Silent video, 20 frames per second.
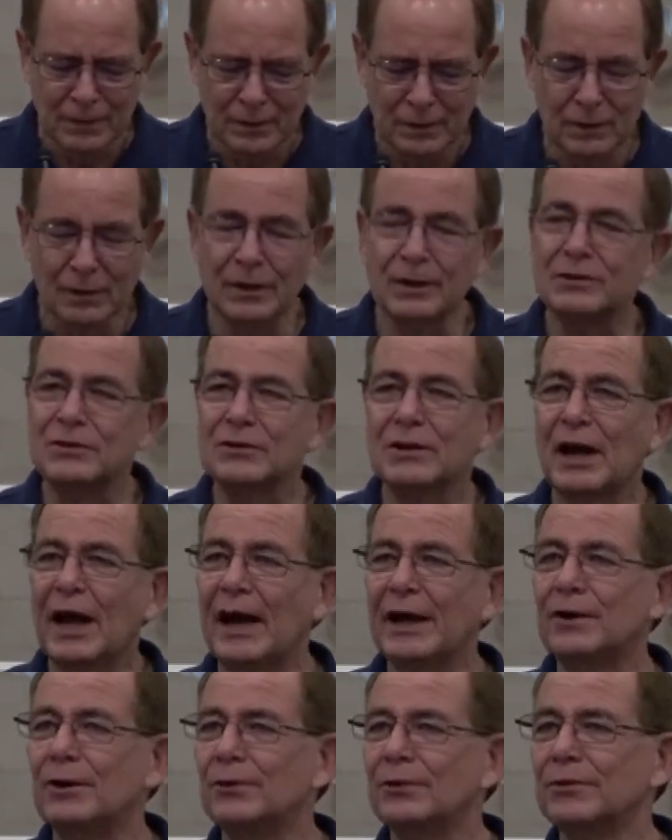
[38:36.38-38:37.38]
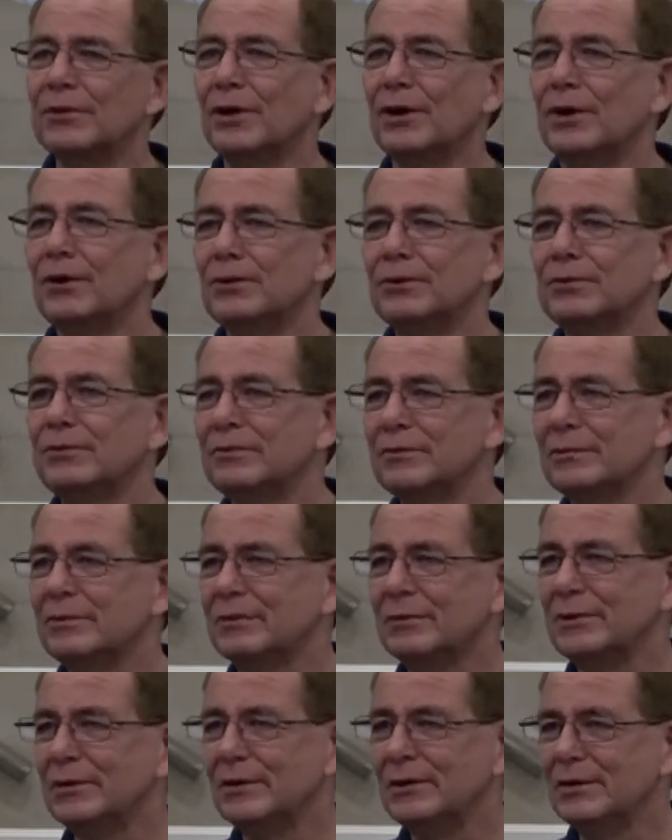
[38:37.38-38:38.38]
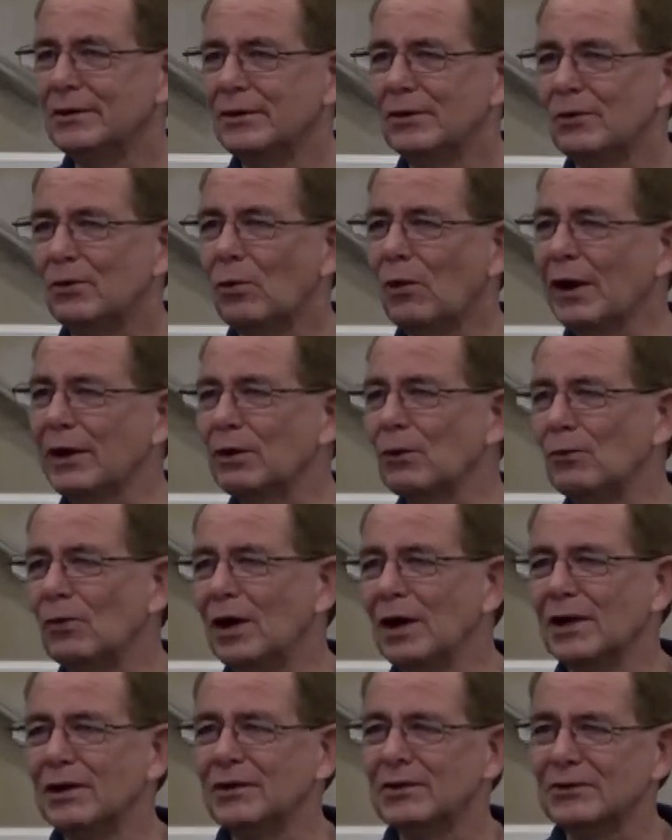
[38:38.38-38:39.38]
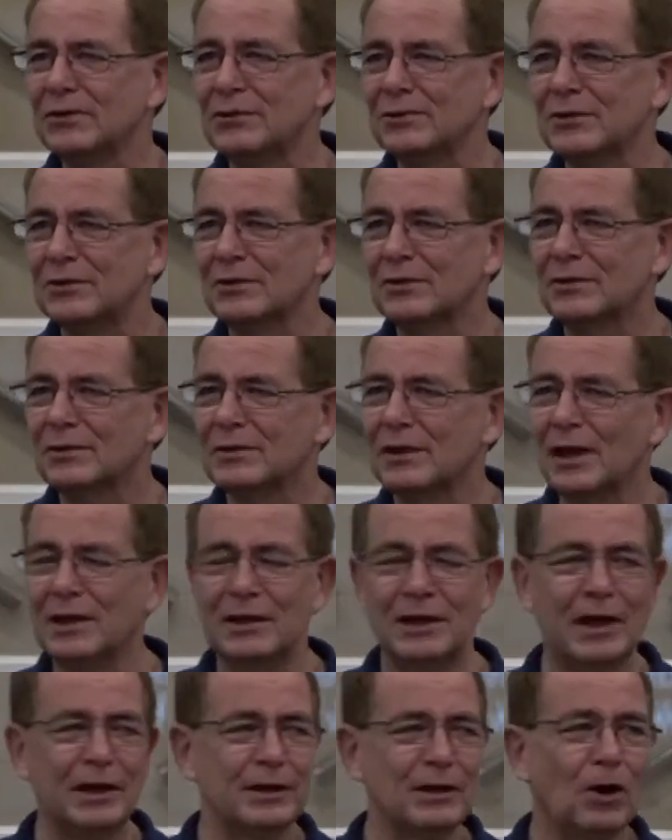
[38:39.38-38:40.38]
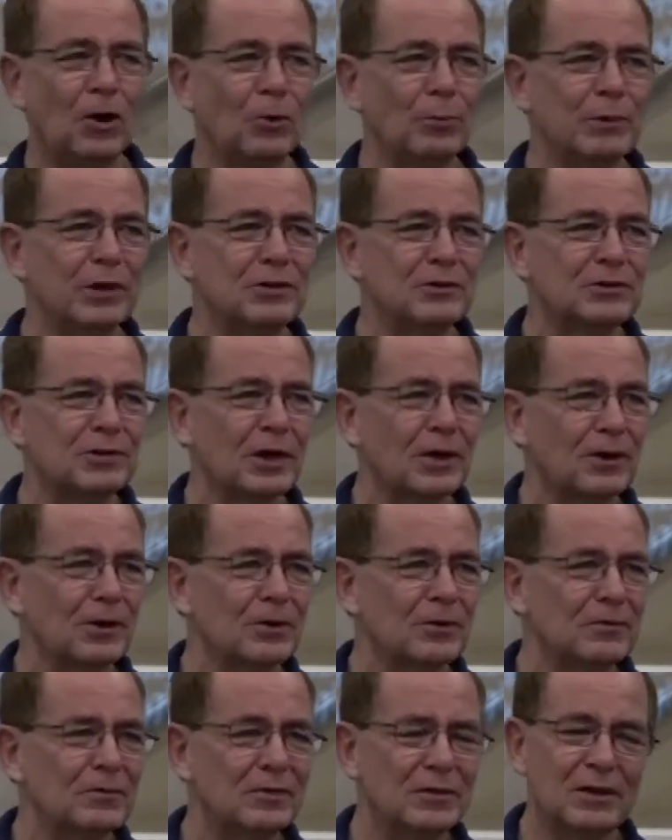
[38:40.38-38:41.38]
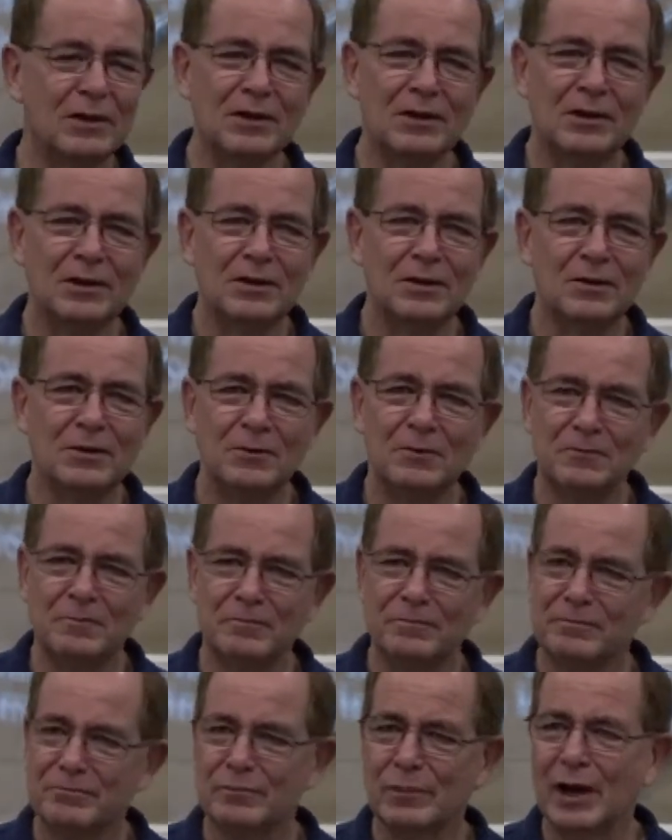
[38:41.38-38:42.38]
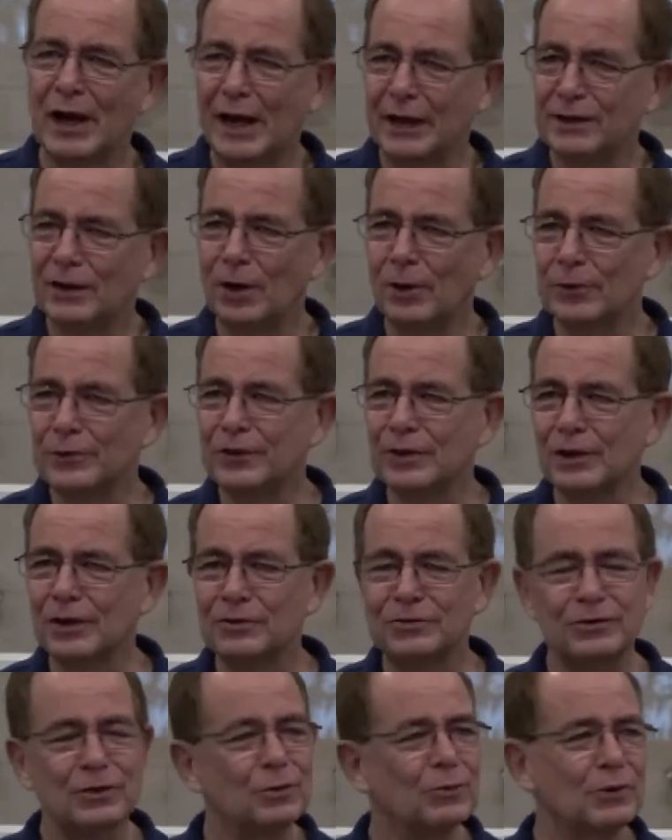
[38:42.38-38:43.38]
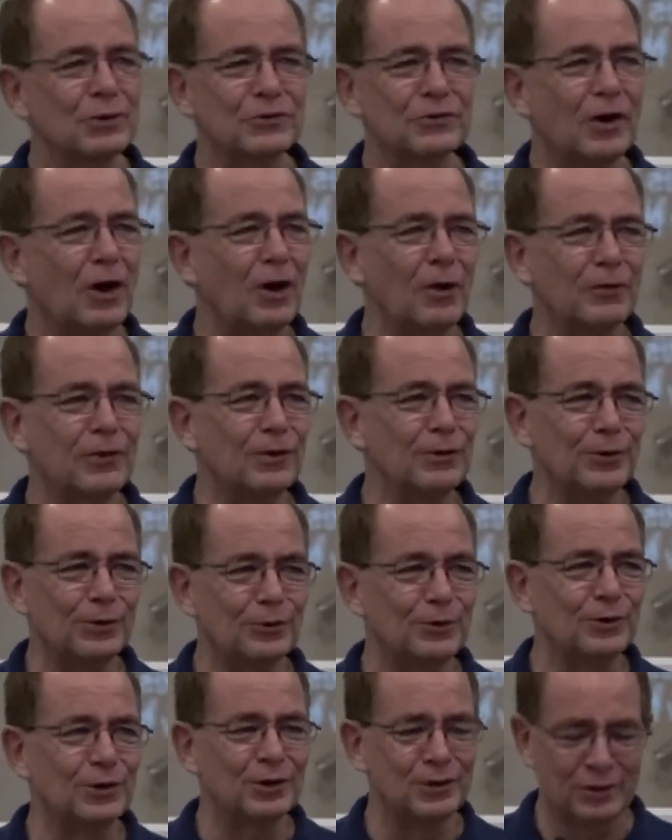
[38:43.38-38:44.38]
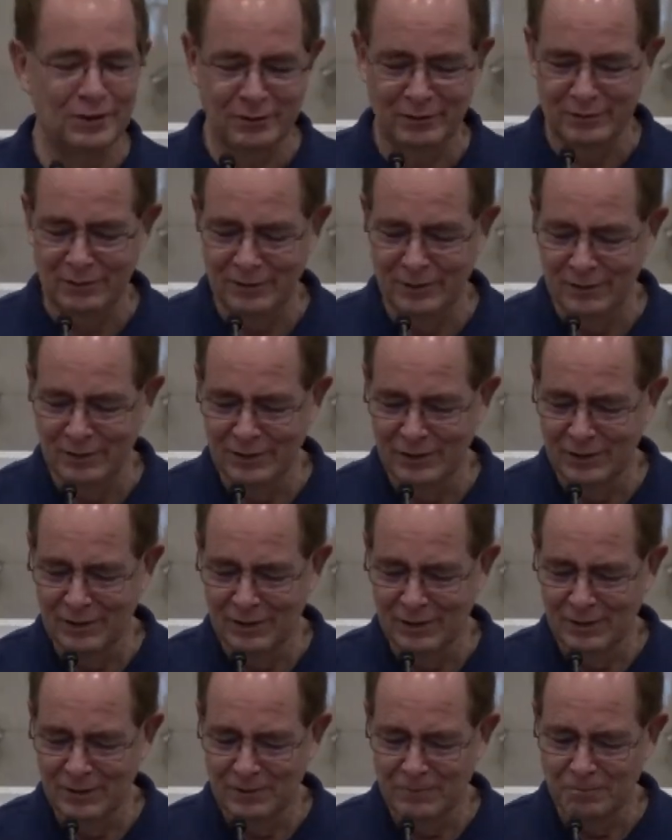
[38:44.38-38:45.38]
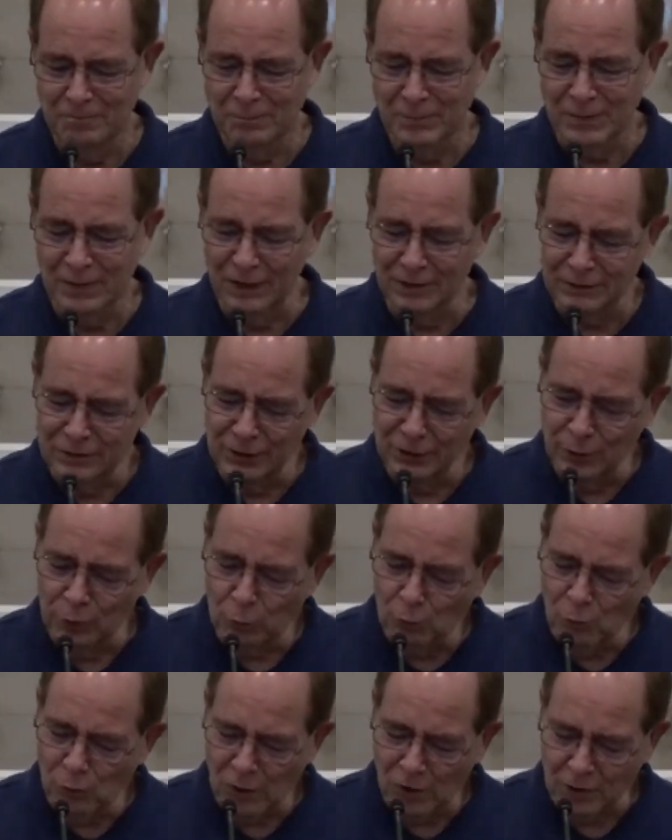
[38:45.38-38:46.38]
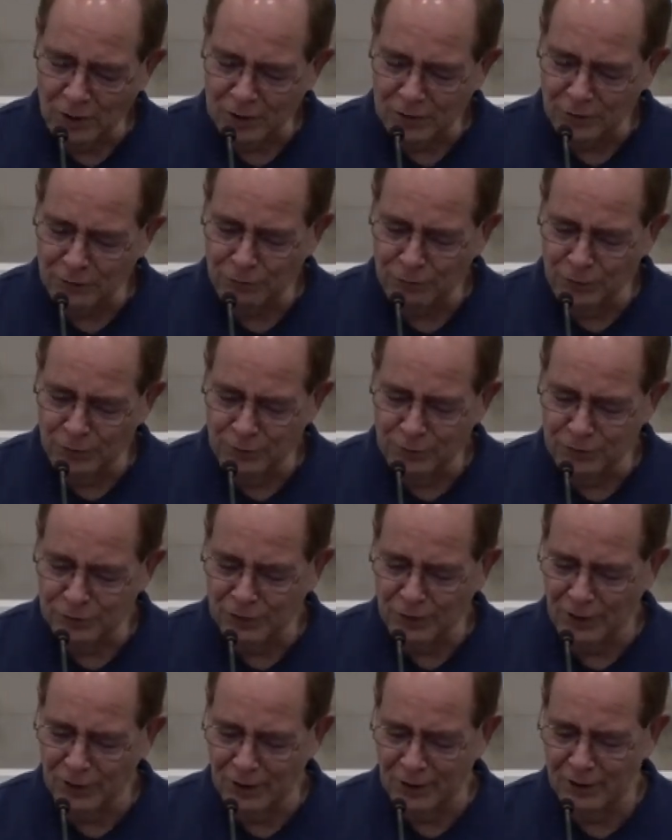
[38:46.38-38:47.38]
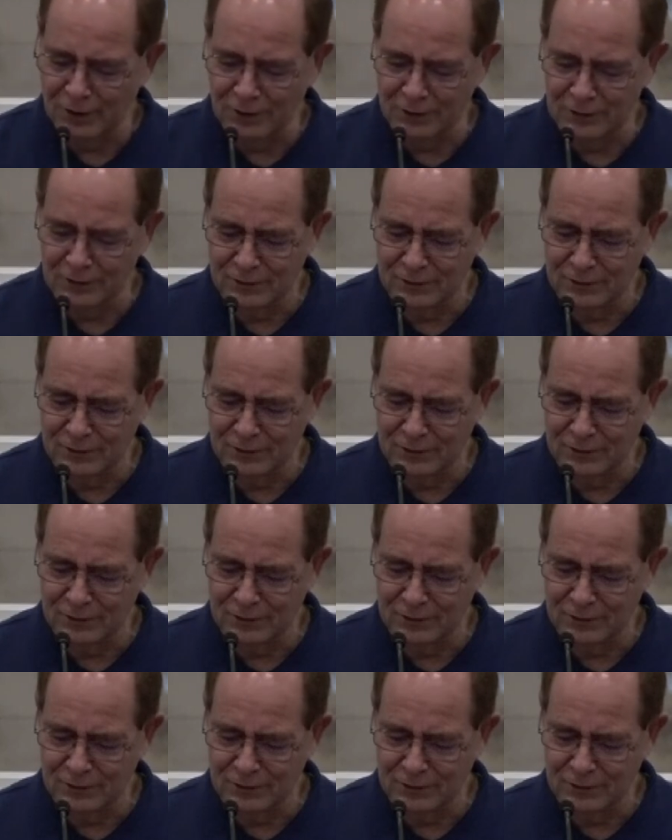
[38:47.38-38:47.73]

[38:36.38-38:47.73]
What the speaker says: Listen, I don't know what it was that Naomi shared, but I know this, it was all the Lord that did a work in Ruth's heart.